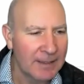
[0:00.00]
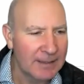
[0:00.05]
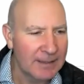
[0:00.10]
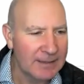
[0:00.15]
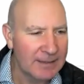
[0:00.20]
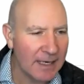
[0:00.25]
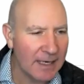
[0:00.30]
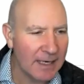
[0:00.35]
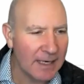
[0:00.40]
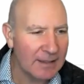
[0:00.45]
The
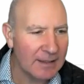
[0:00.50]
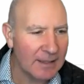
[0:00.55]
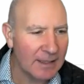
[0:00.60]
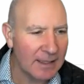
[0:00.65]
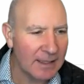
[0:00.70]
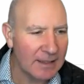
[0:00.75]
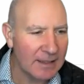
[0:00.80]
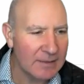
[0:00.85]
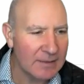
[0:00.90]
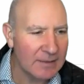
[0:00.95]
second
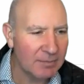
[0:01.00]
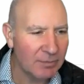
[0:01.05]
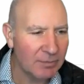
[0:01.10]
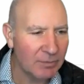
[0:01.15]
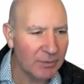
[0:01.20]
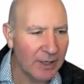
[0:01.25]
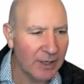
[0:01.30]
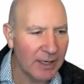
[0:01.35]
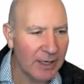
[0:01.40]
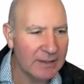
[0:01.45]
thing is
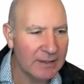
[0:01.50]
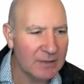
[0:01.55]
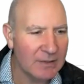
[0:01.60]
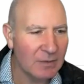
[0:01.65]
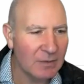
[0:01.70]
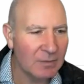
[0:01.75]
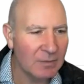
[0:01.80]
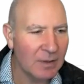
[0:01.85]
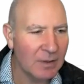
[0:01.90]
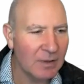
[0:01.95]
it's
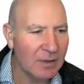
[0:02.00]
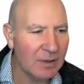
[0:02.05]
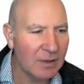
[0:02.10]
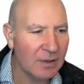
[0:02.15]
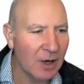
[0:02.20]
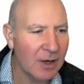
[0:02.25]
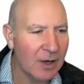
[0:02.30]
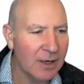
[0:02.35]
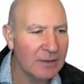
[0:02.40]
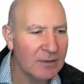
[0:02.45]

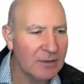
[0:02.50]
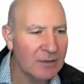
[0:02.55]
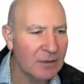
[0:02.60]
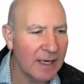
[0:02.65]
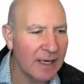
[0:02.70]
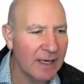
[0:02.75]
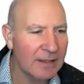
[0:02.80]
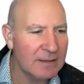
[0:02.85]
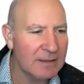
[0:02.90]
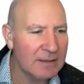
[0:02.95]
going to
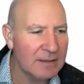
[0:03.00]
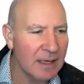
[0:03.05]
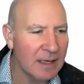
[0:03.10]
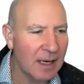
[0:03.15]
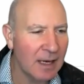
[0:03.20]
get